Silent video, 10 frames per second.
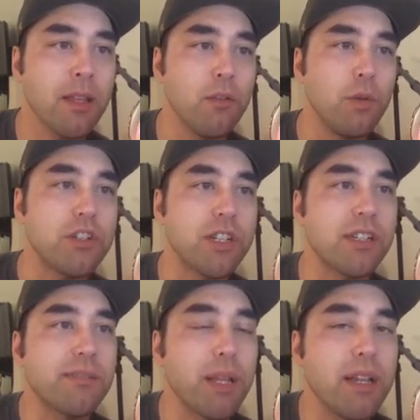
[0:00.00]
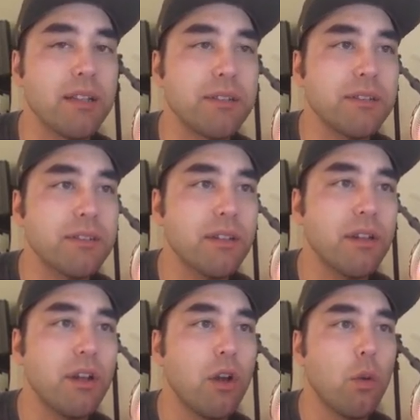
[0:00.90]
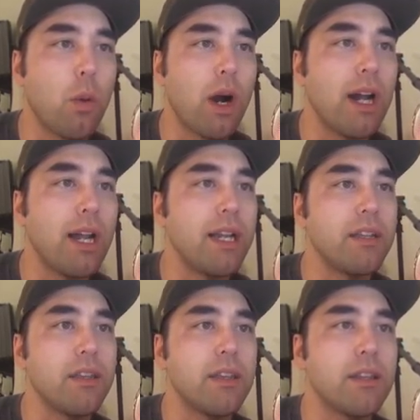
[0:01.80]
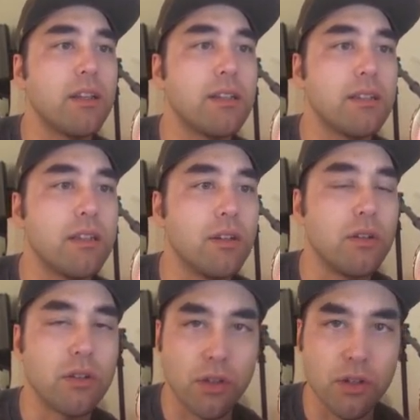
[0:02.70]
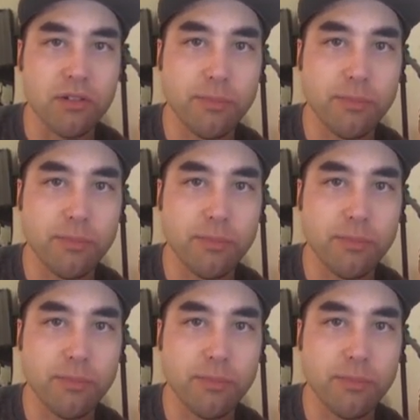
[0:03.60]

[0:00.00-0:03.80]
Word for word: which explains why the, those